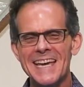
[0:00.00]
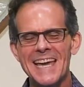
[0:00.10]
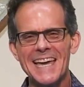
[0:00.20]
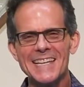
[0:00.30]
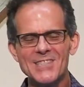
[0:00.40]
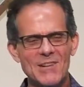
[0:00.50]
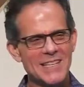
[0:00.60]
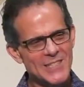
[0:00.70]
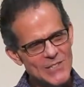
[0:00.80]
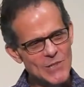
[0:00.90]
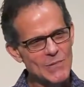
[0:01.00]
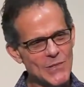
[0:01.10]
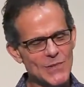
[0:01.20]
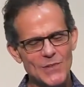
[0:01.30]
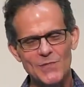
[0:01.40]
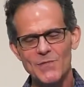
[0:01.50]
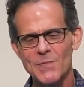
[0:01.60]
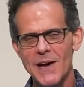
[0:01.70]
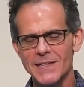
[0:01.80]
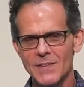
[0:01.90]
And so I see your beautiful
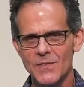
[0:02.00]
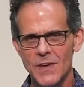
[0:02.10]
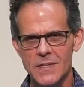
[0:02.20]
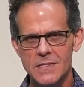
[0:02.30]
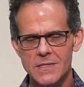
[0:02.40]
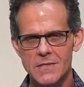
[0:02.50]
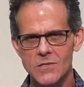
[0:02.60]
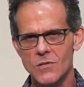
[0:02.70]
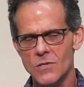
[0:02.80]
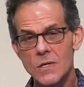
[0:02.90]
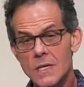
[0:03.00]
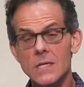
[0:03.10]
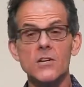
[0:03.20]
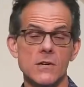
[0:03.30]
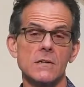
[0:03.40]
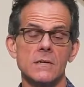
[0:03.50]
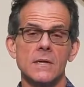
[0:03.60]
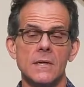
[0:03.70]
smiling faces, and so you're here